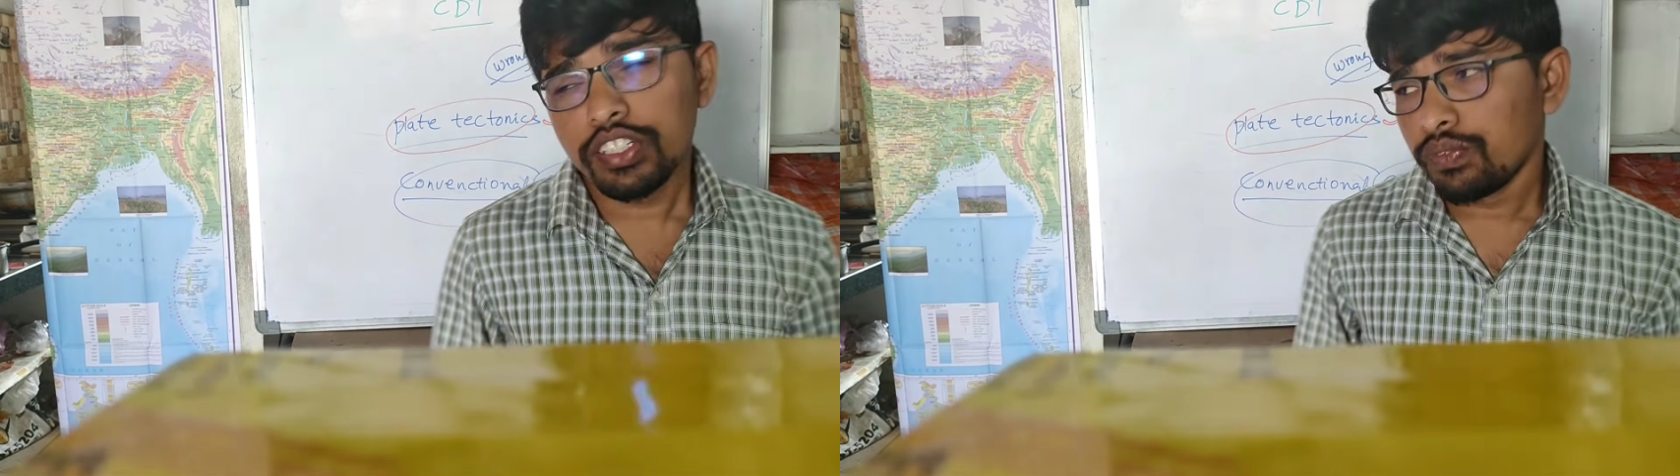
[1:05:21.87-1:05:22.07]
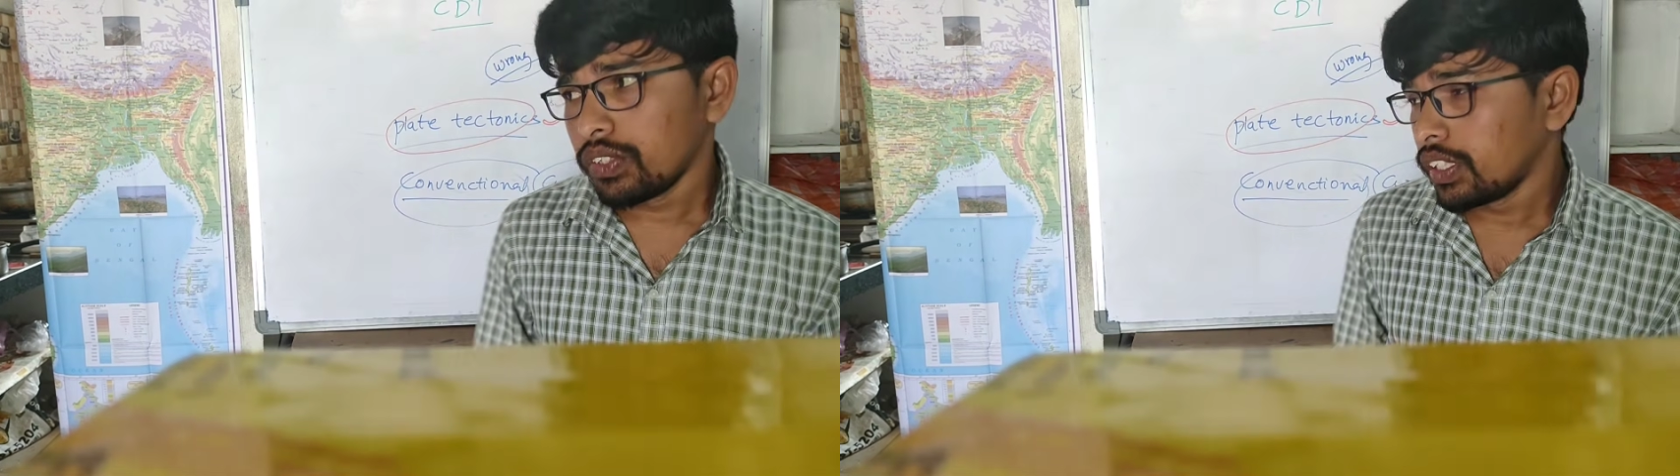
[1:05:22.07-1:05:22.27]

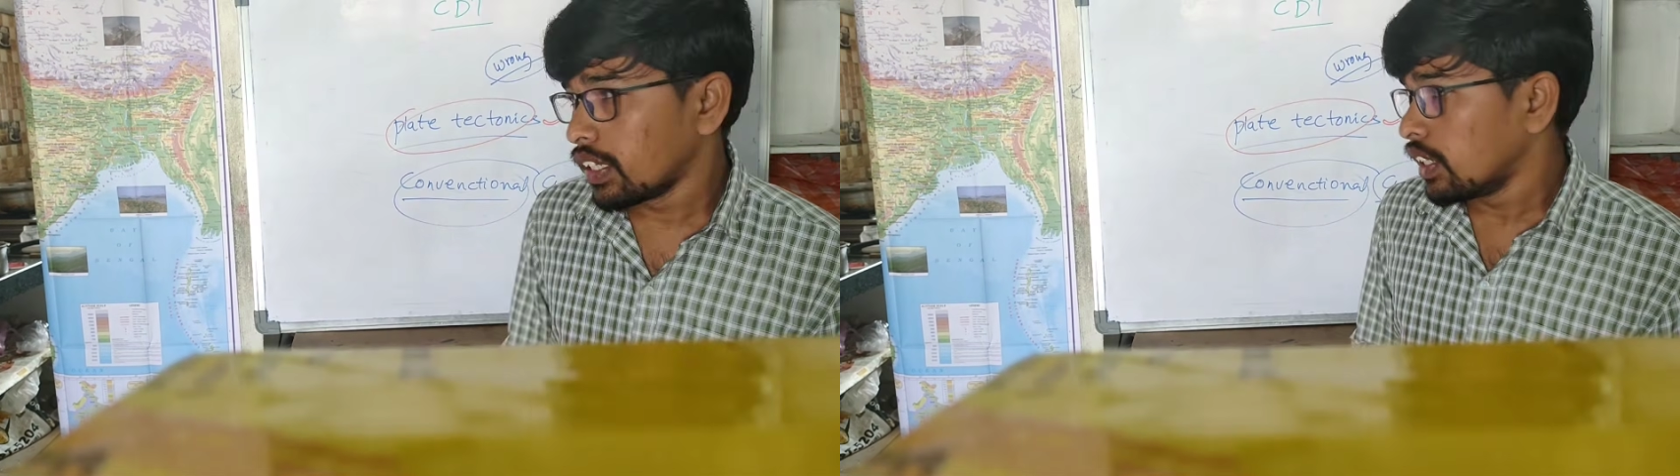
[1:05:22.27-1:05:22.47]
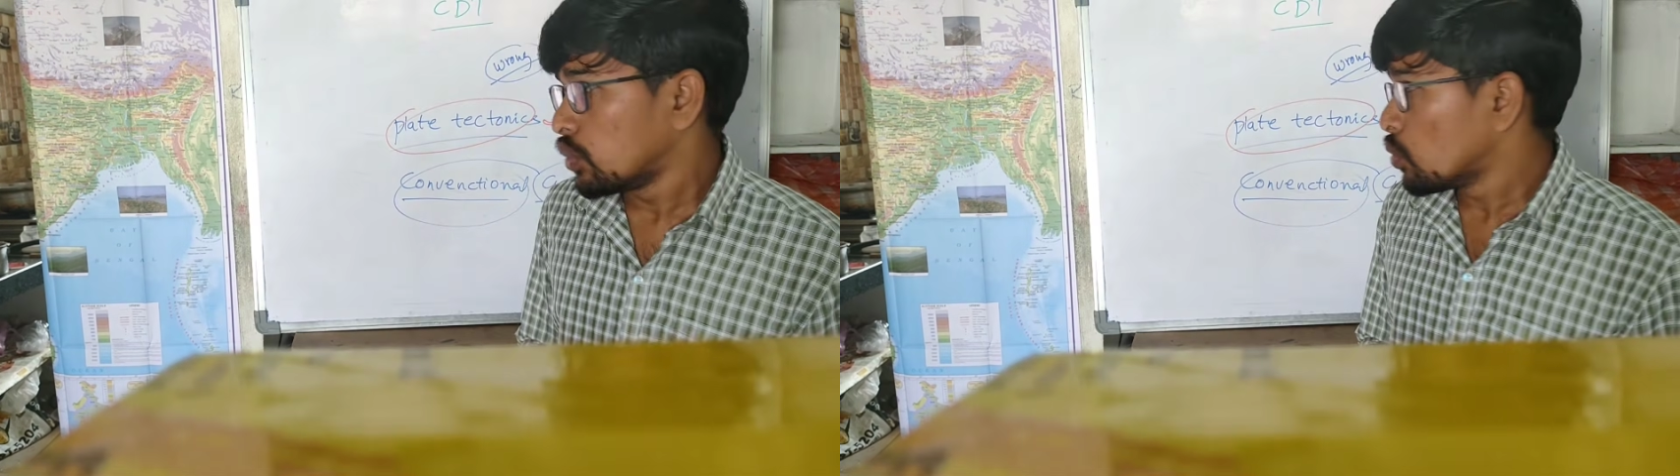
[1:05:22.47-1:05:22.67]
drift
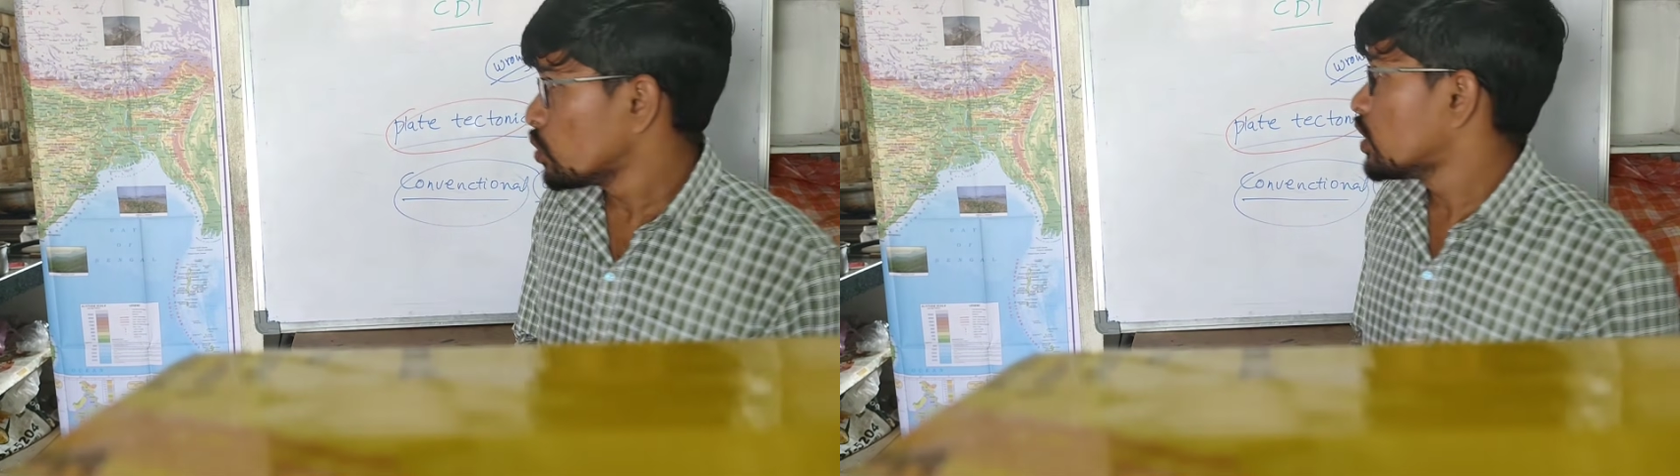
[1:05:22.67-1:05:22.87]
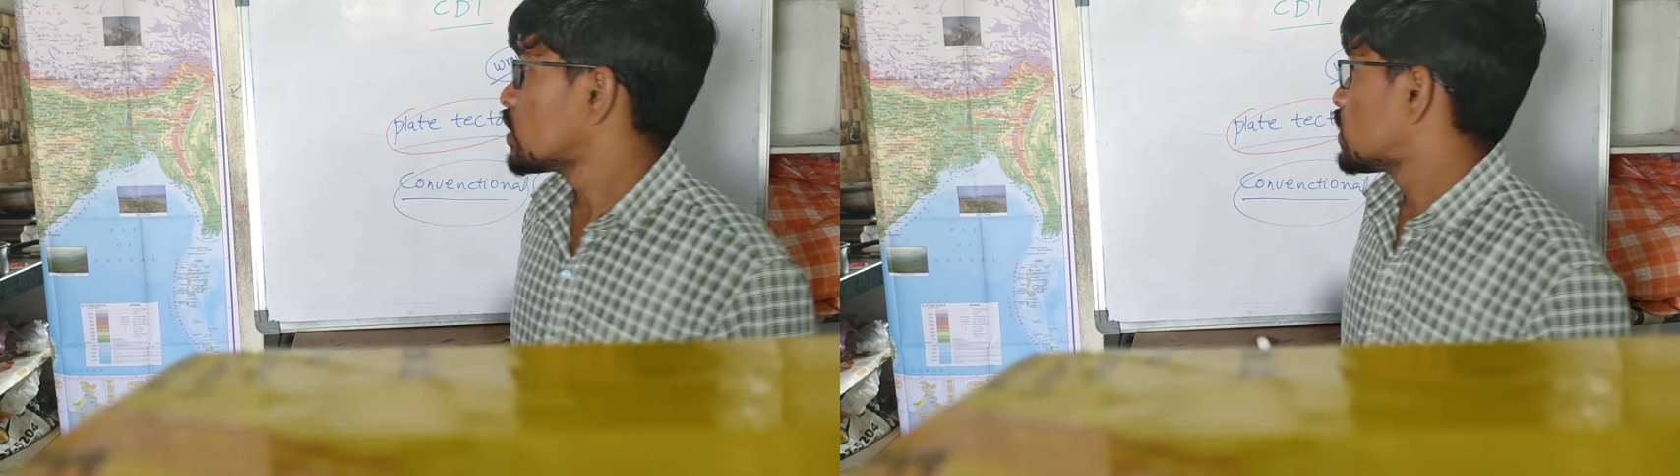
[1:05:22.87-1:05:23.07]
theory.
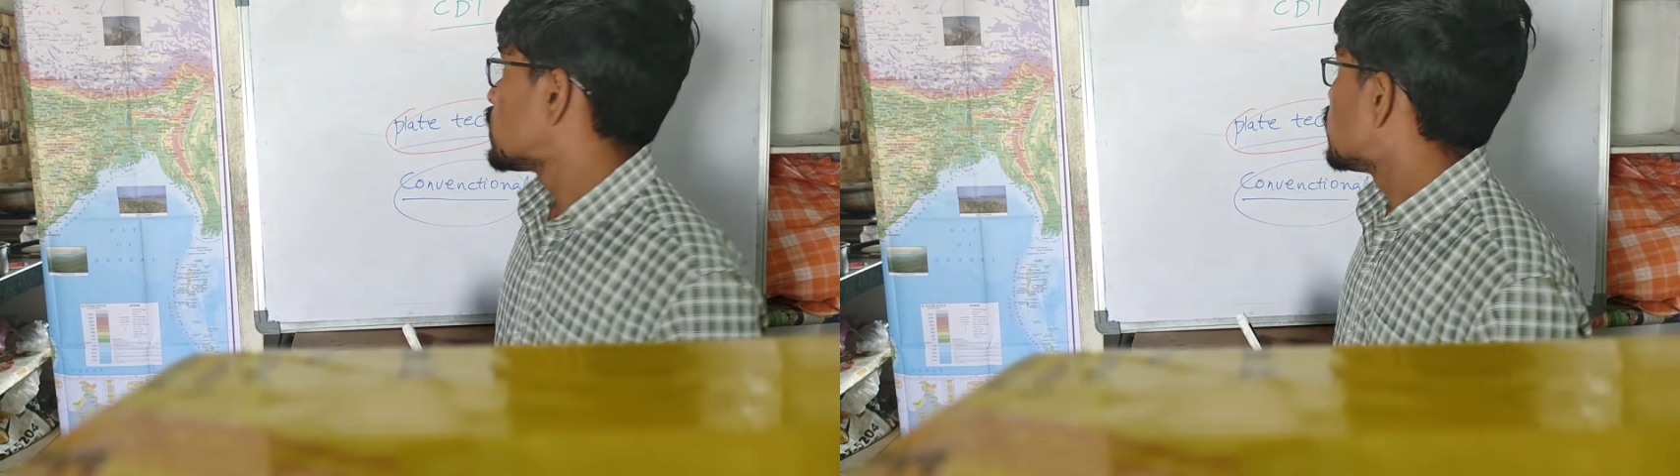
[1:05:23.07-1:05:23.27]
So this